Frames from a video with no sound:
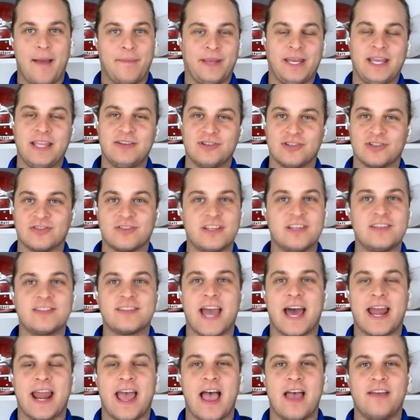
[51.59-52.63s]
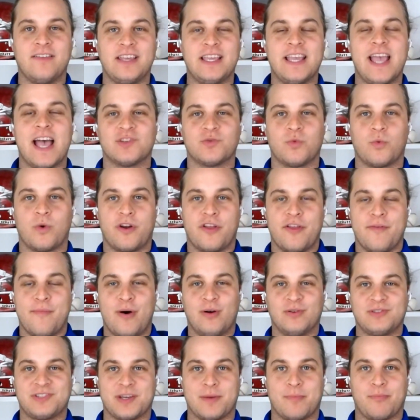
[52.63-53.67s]
I mean, he just he's got to have he has one of the
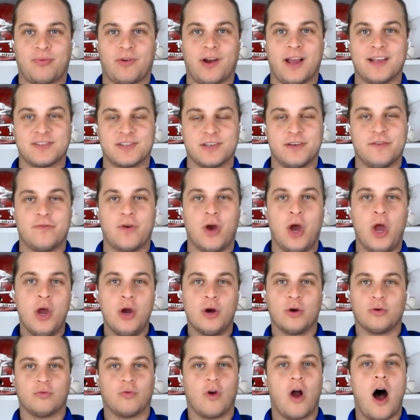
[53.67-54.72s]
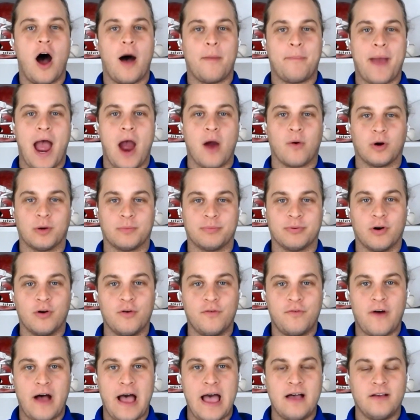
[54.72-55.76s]
most impressive raw power
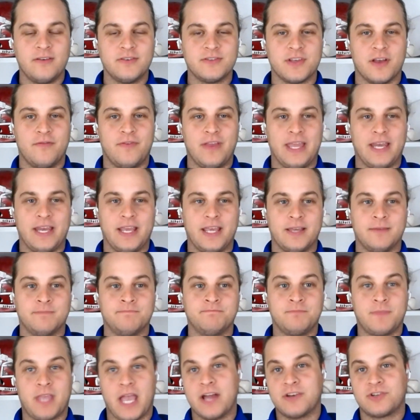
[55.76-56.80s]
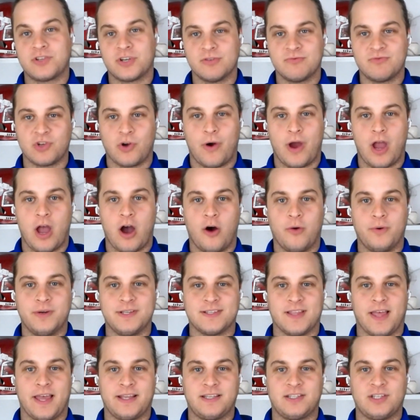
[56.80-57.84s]
profiles of any catcher. So I
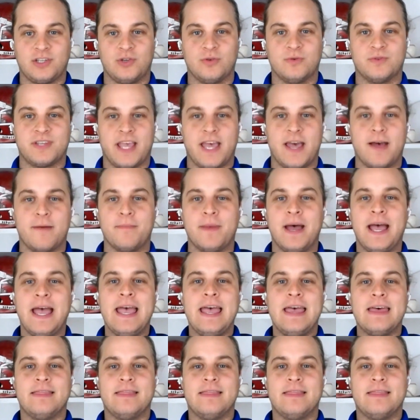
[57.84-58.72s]
always like to use him.